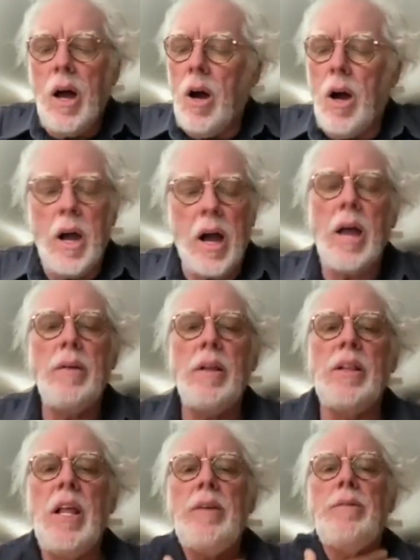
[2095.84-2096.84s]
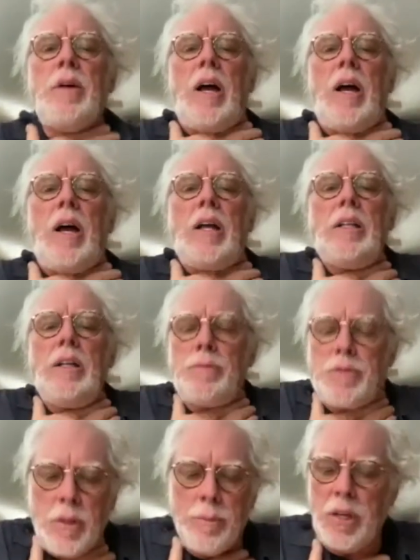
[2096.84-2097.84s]
I, I live I lived
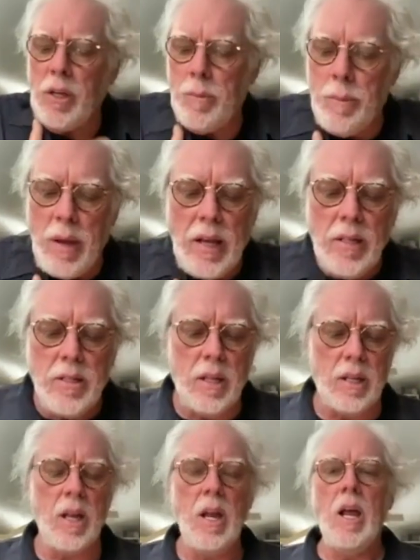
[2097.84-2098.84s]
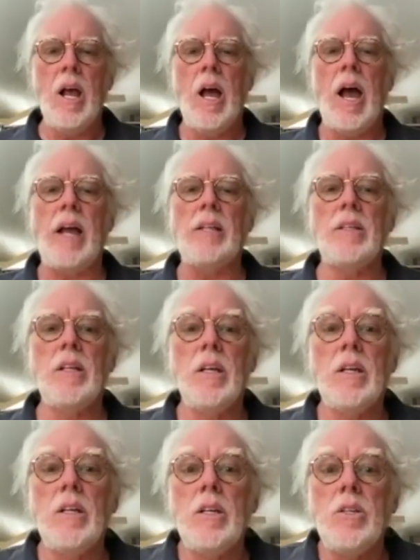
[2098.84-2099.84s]
something amazing. And
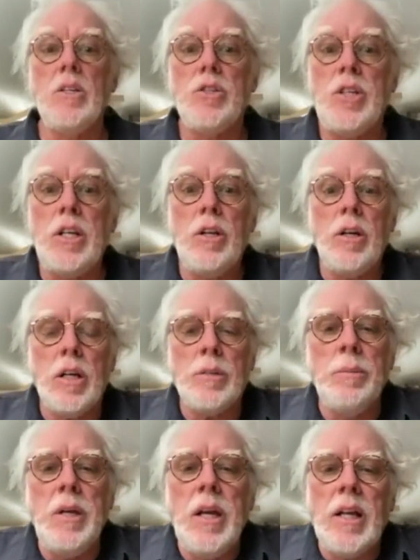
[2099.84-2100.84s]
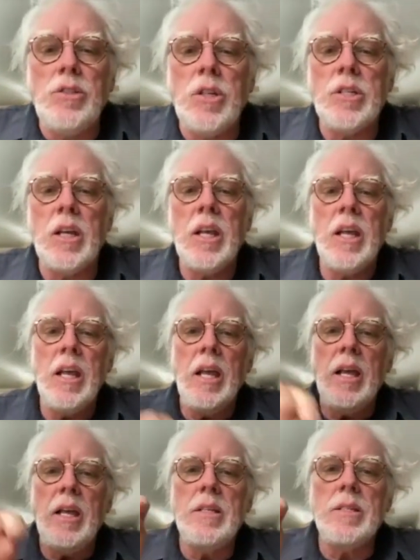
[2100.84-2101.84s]
she looked at me and she said,
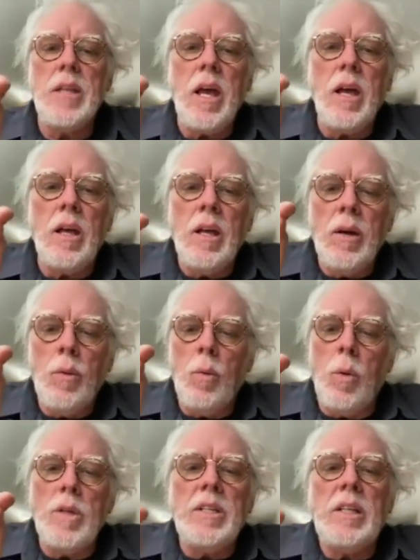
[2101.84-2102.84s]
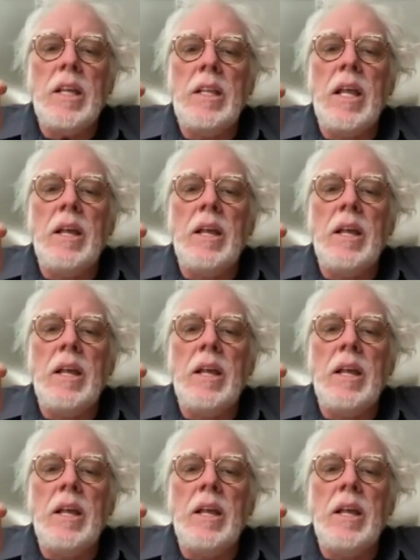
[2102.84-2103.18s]
Is that, was it in